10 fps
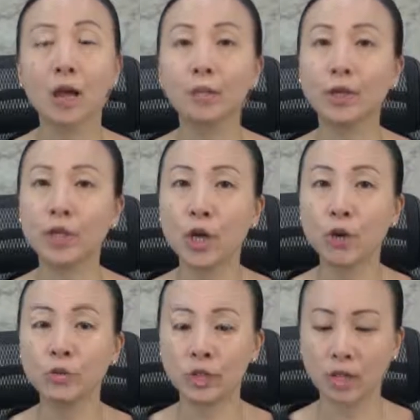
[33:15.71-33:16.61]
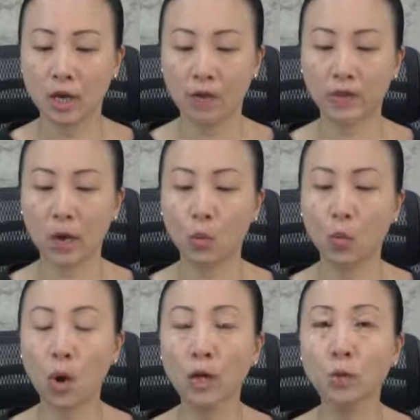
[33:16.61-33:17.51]
but note that
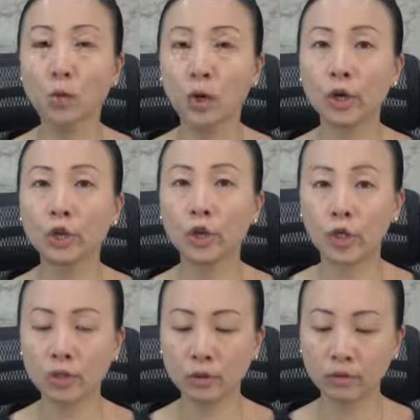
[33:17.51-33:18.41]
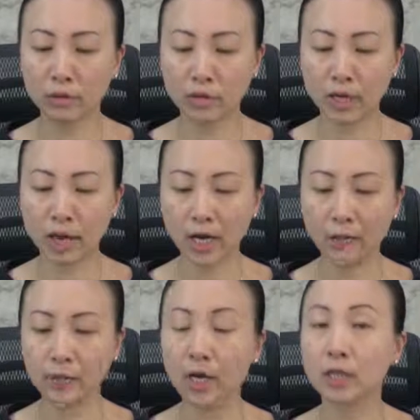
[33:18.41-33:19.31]
one-word journal
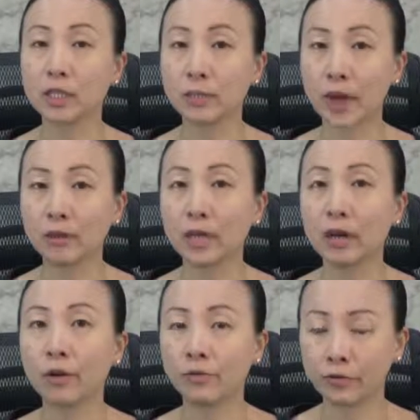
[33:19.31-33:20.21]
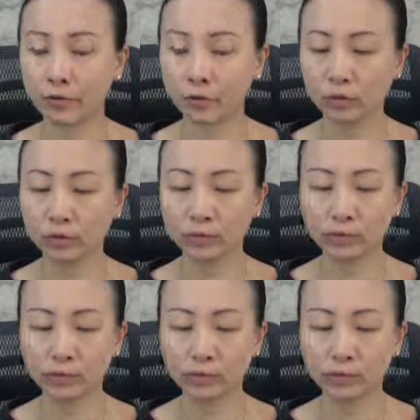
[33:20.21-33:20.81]
names are spelled out in full.